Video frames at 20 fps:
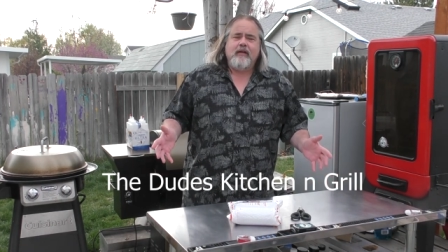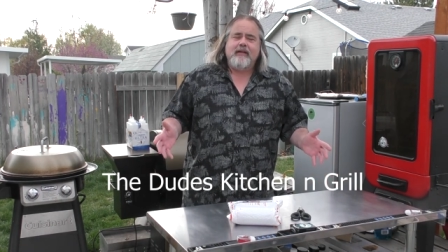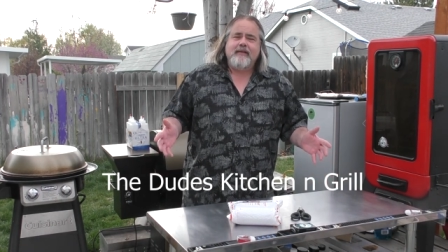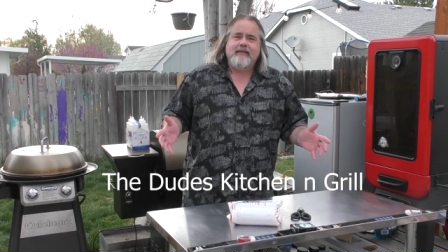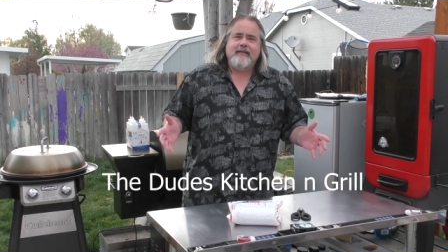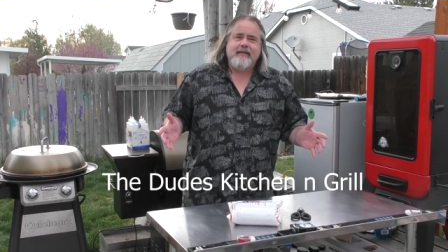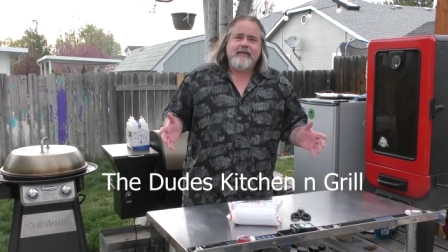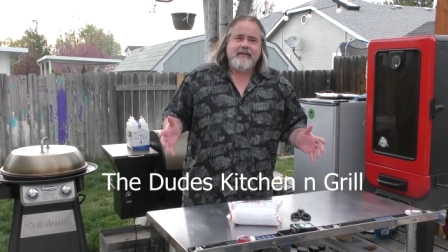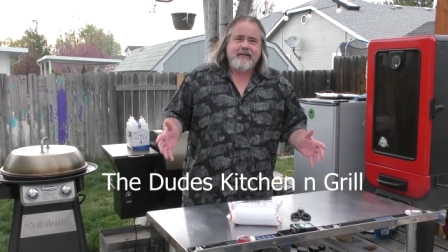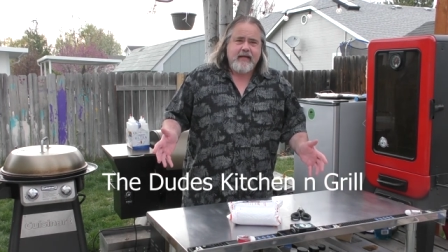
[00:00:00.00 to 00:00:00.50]
and
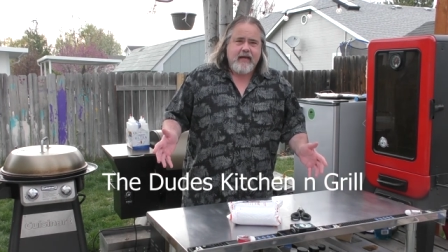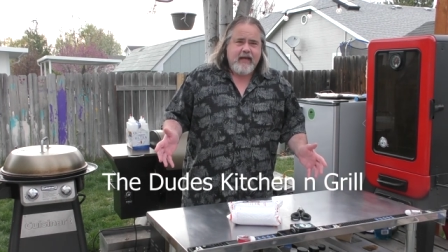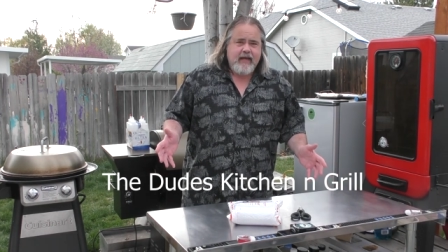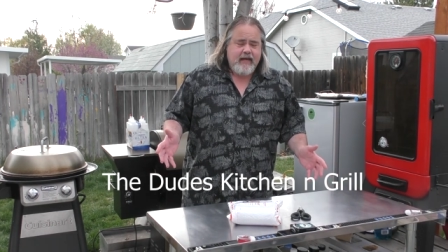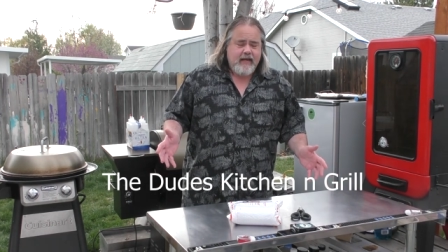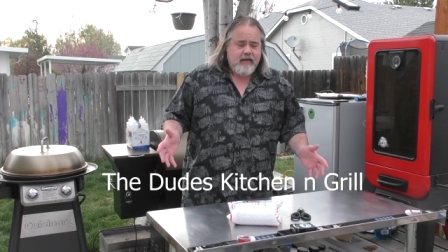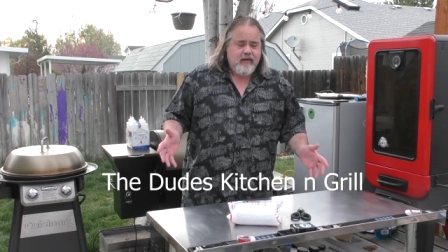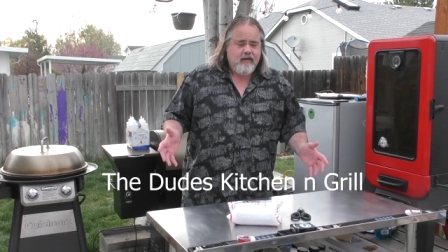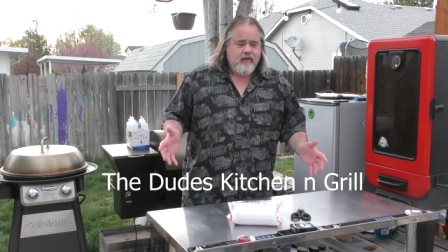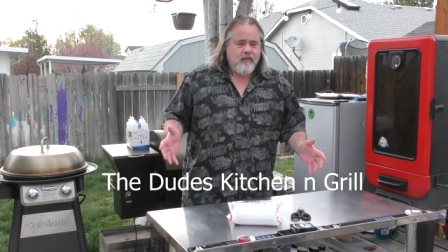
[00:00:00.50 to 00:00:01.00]

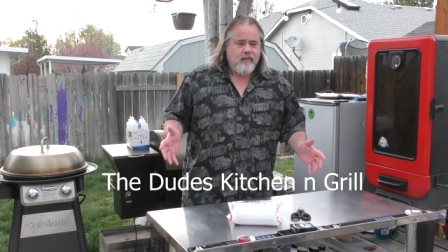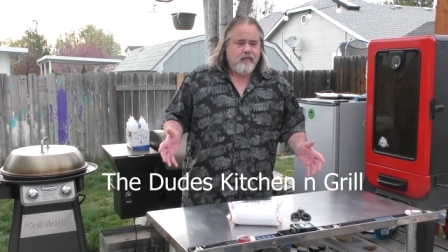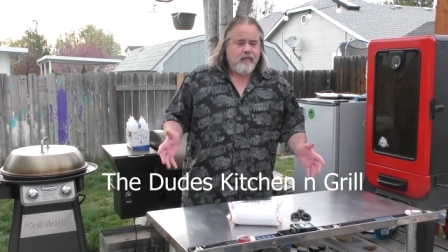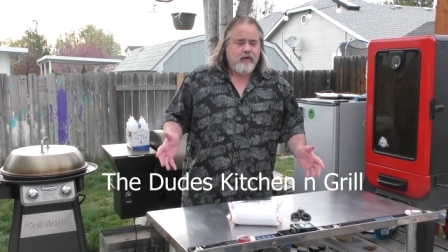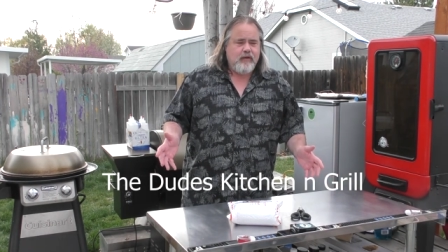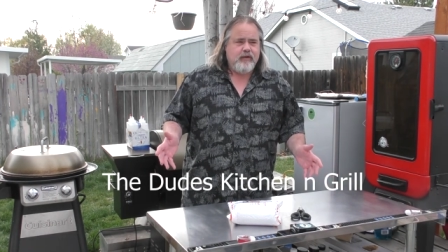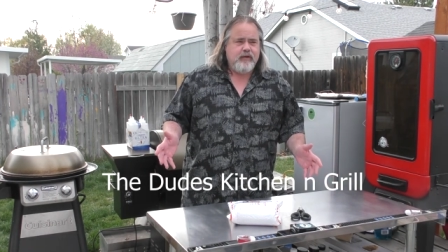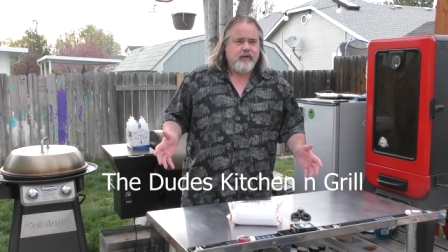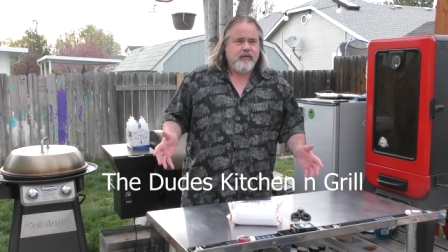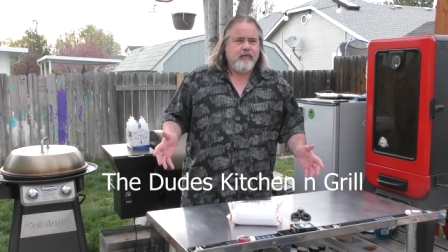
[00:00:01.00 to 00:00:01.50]
today
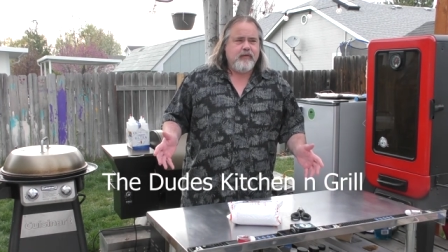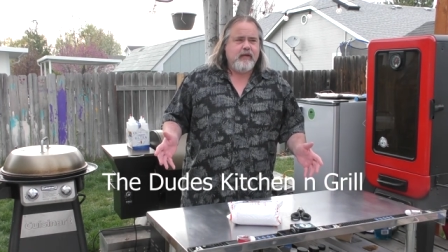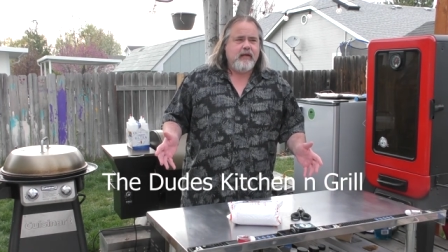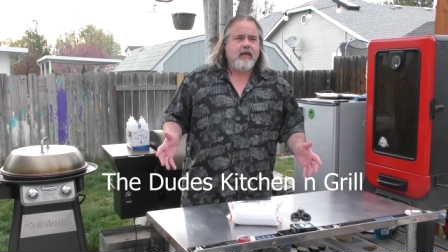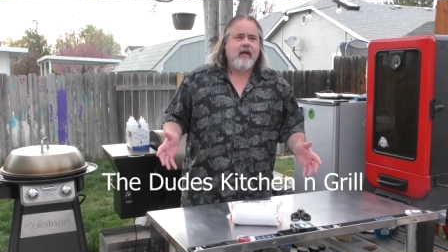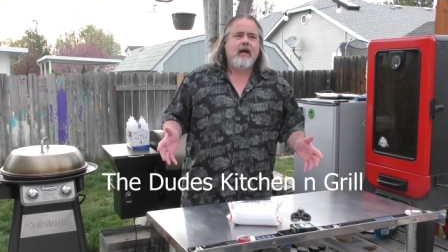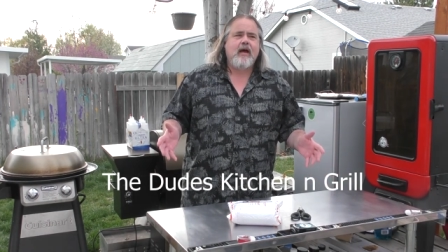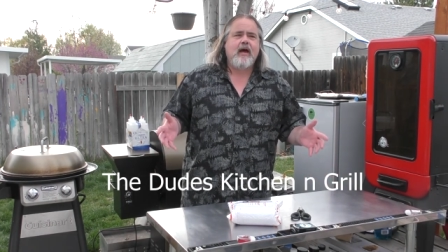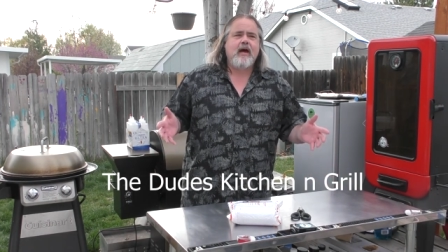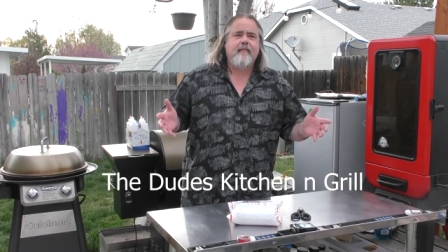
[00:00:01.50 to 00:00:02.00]
we're
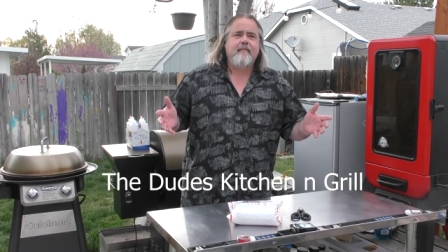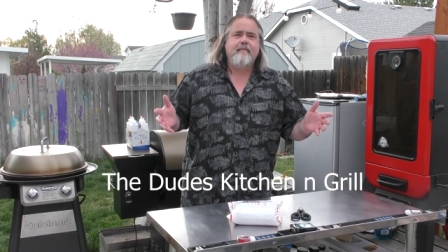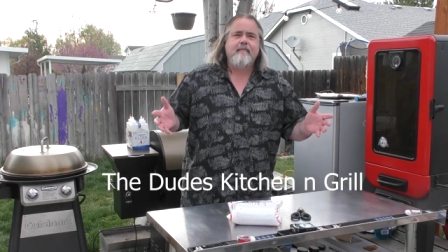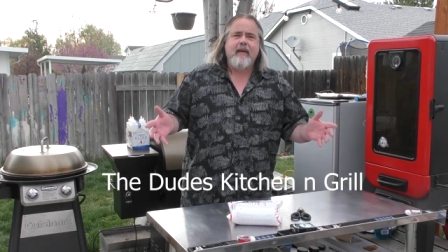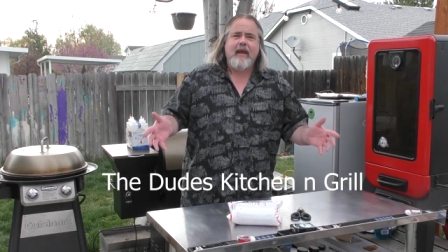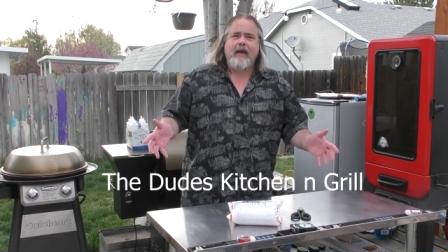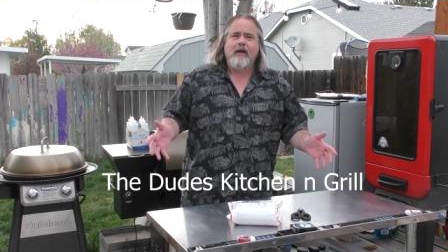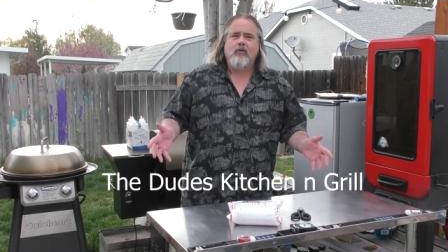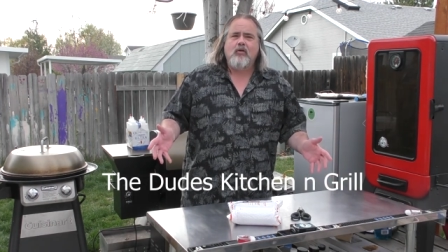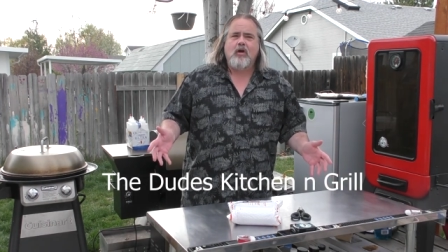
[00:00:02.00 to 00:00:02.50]
doing a
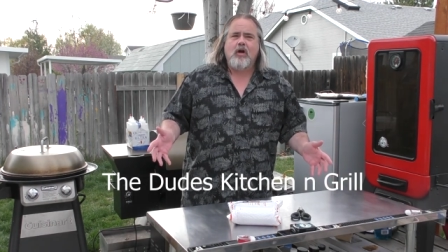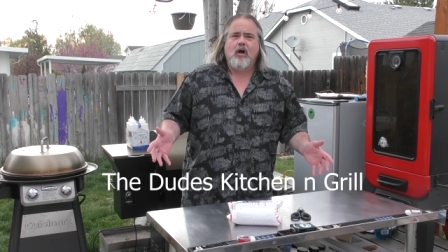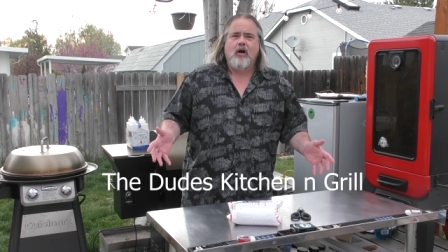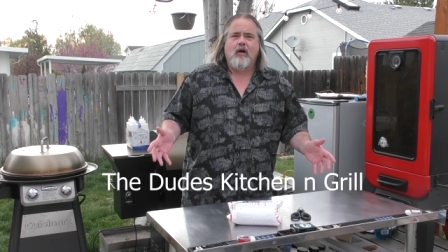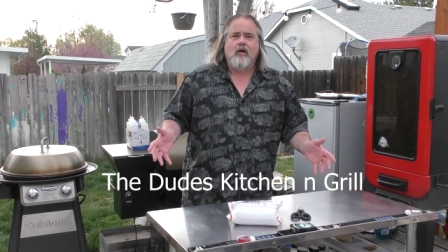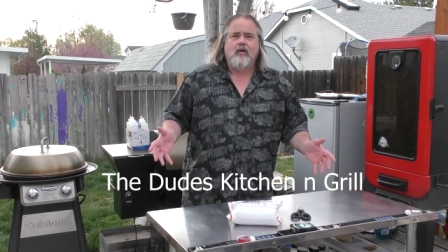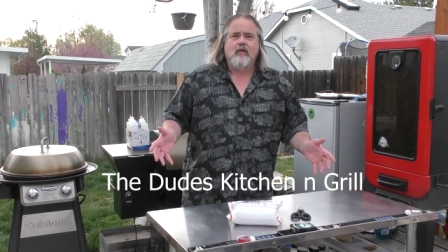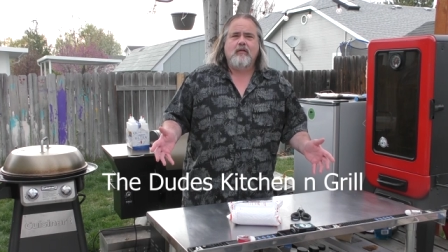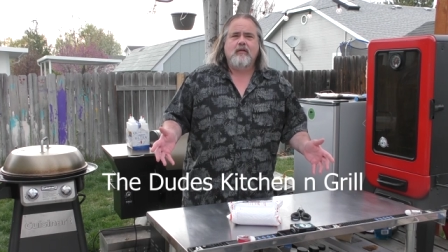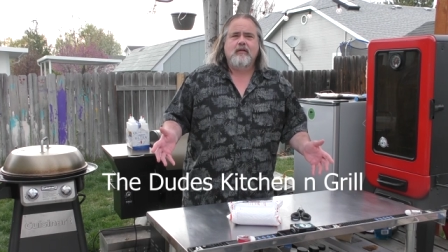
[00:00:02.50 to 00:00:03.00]
mail
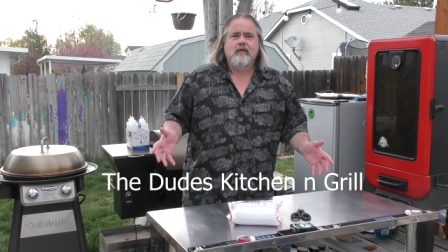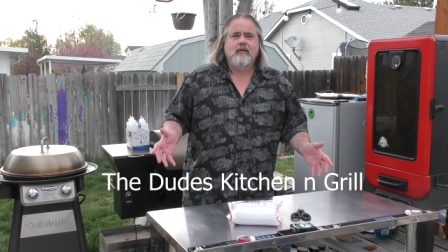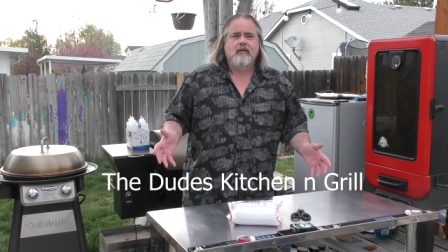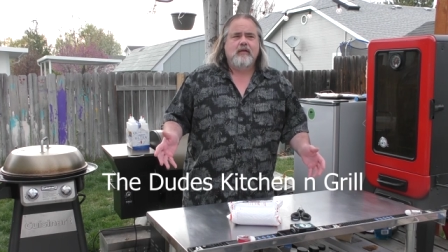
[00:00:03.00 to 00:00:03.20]
call.